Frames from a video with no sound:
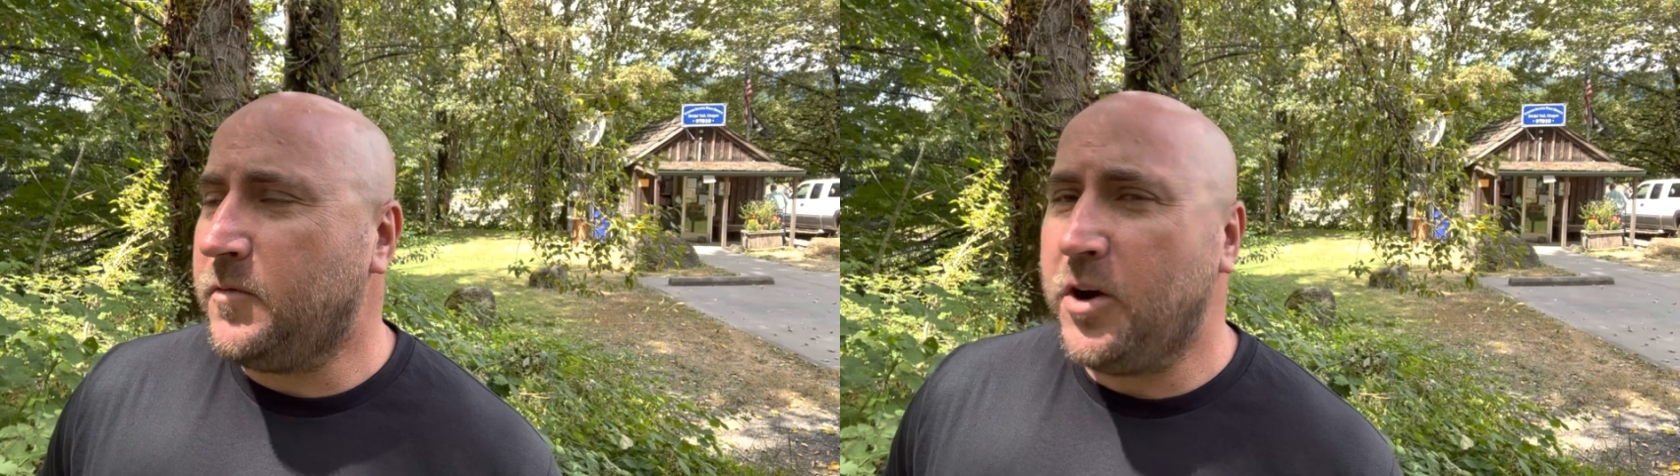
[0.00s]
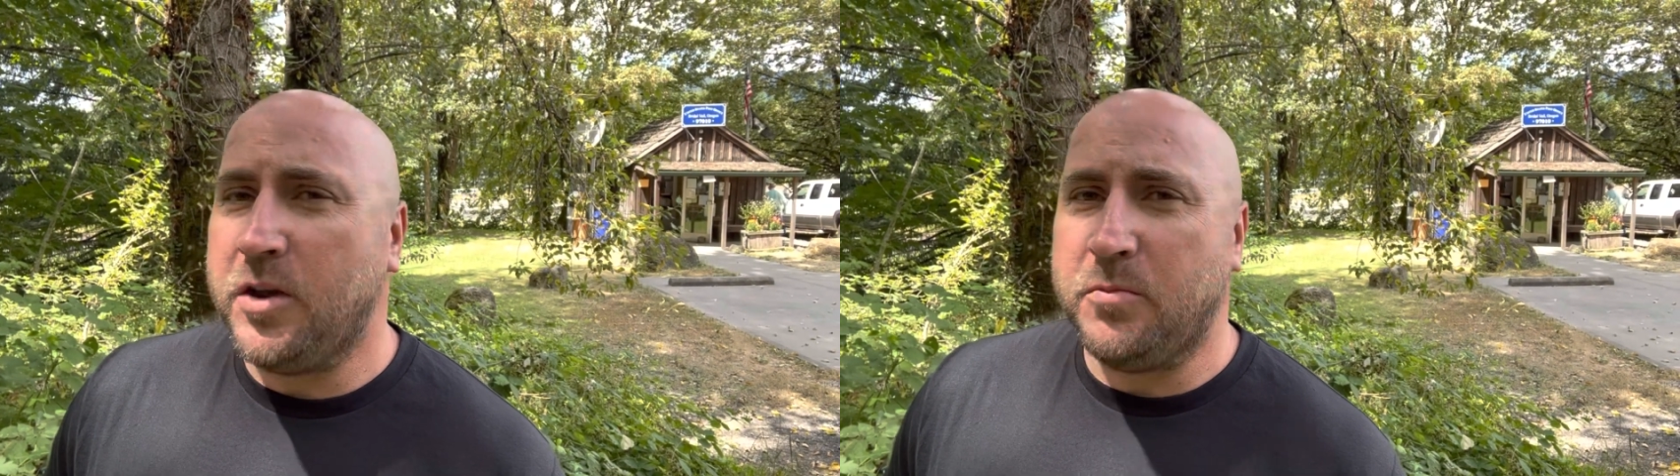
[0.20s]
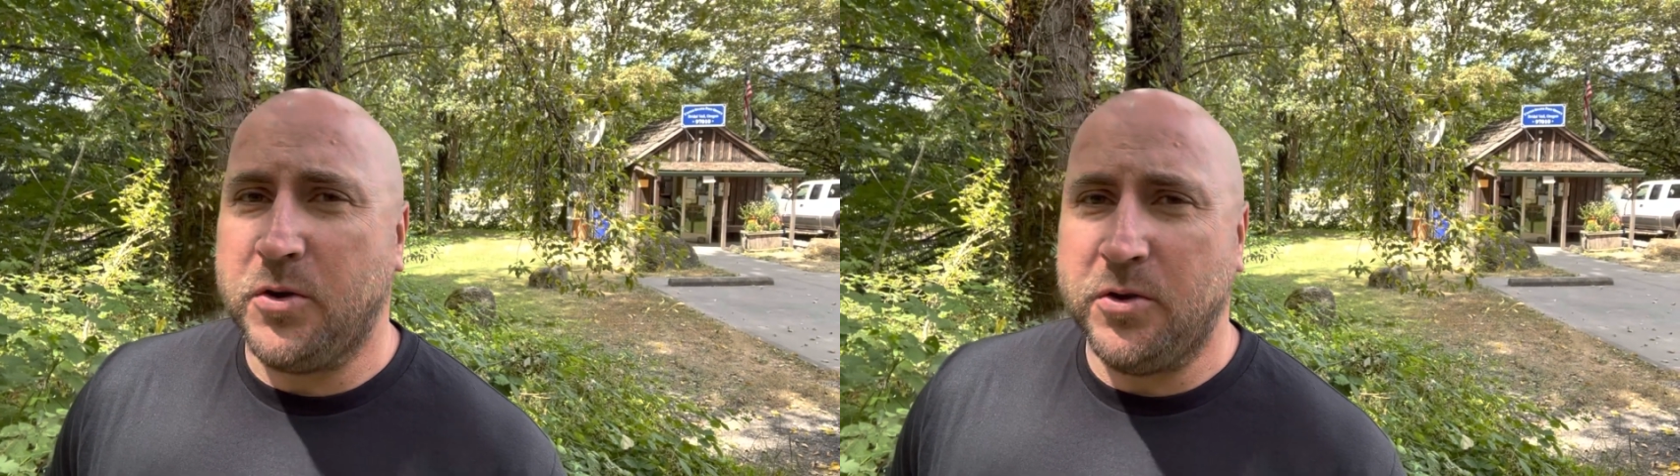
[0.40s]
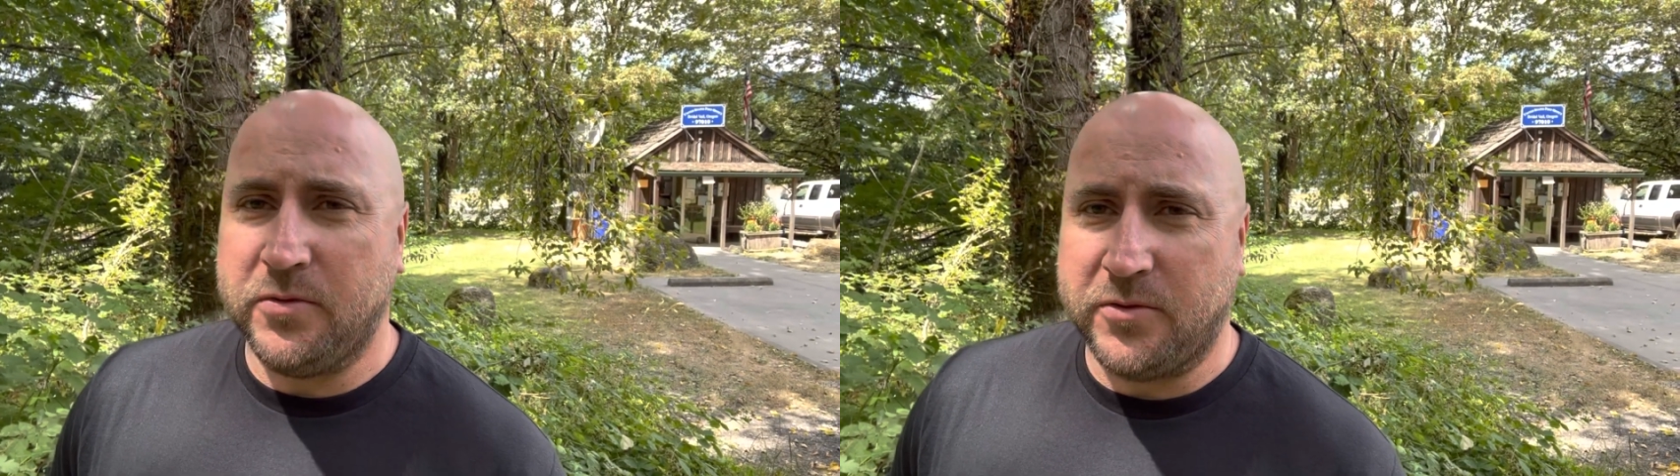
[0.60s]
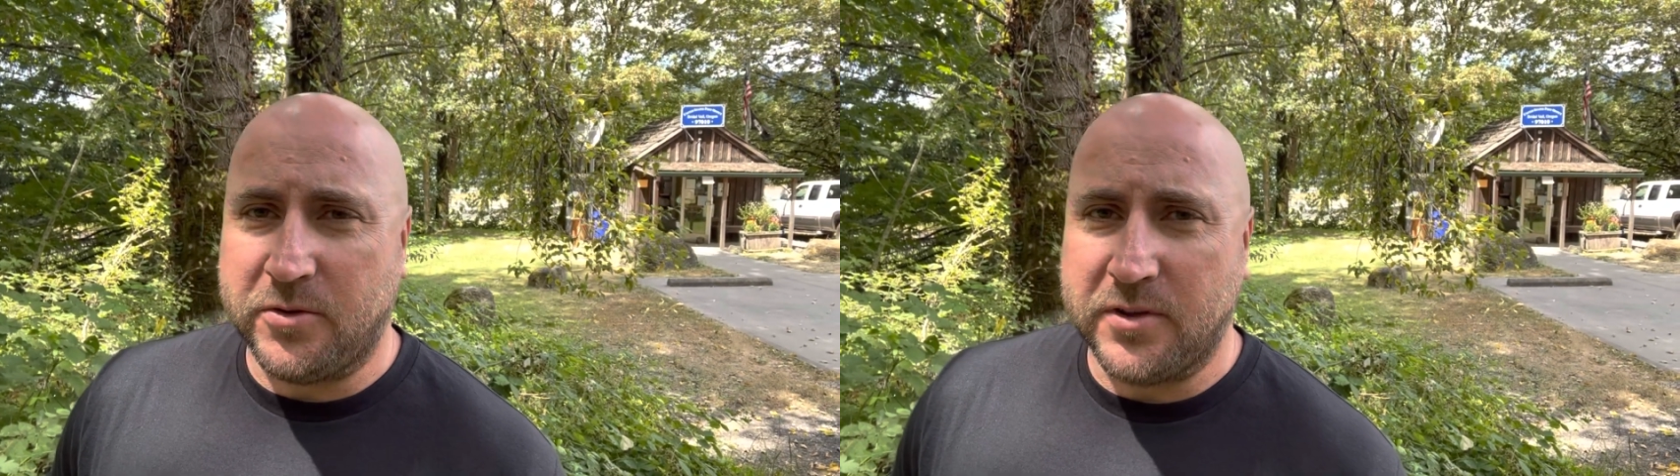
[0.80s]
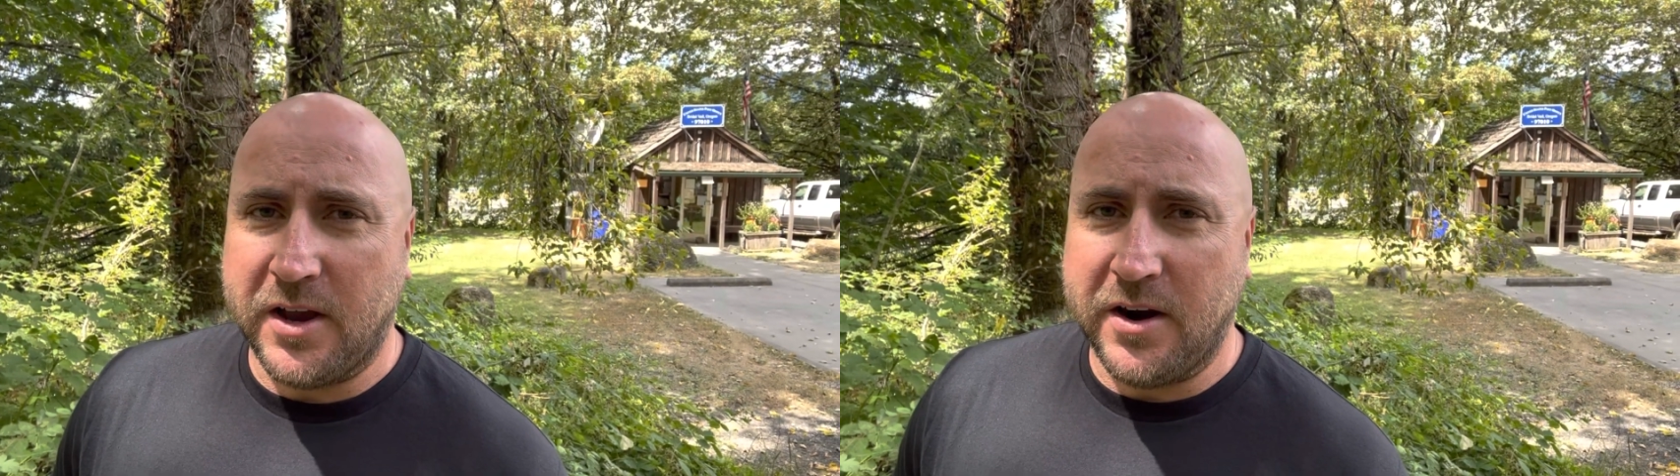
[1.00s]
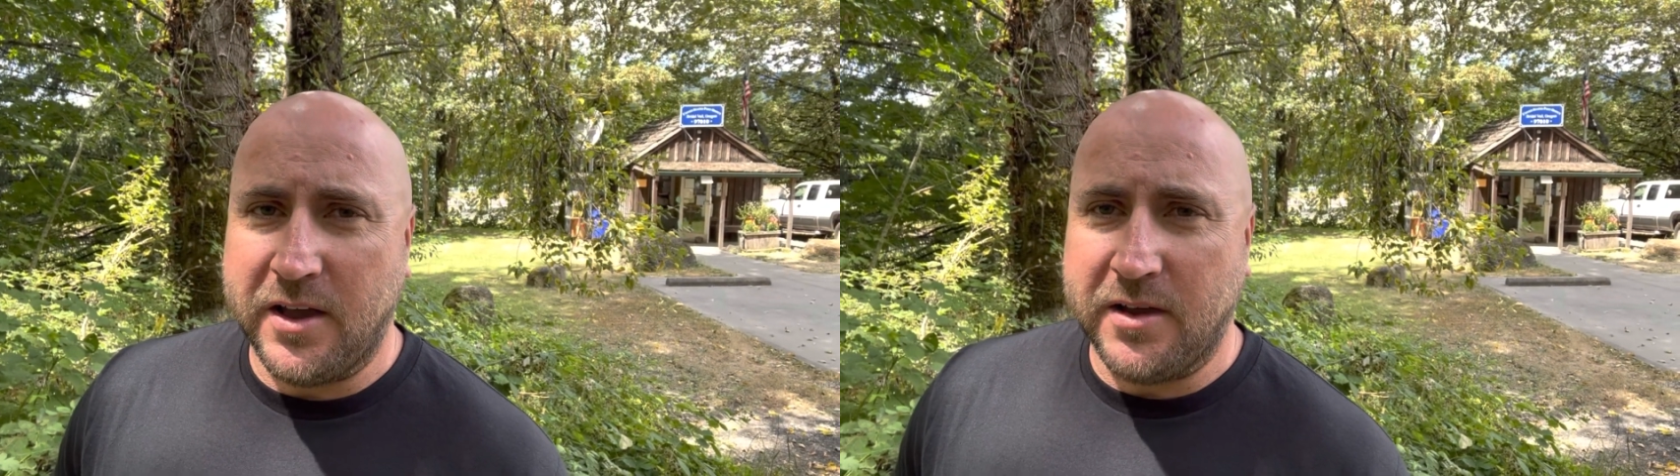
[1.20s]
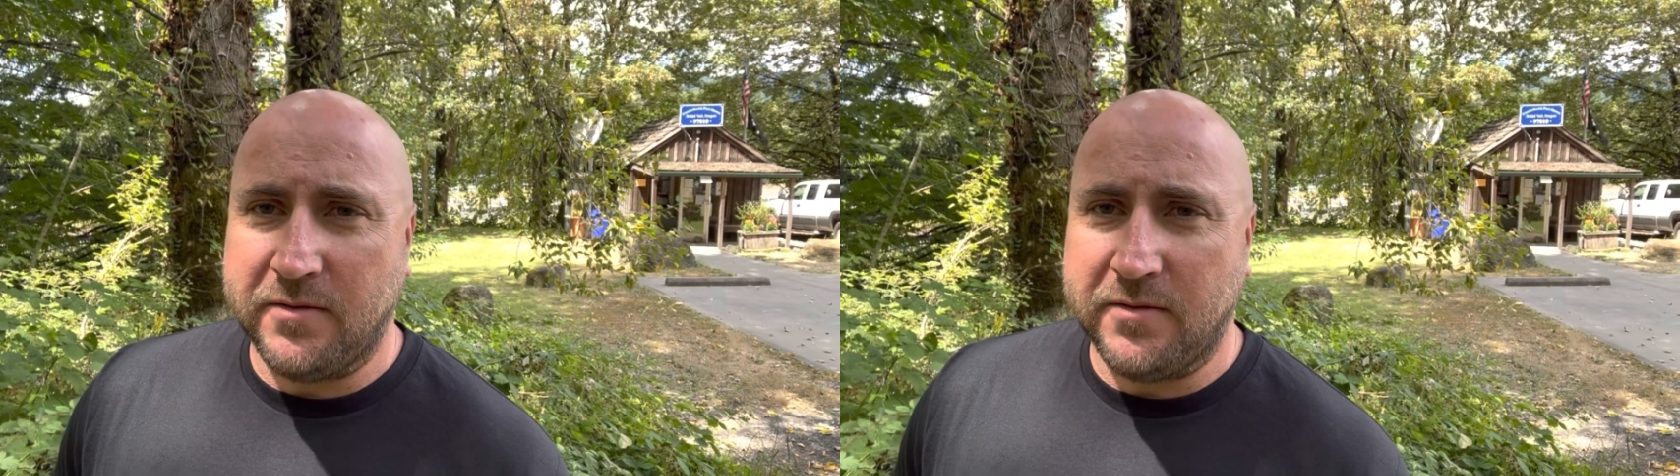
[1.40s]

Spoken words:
very beautiful area,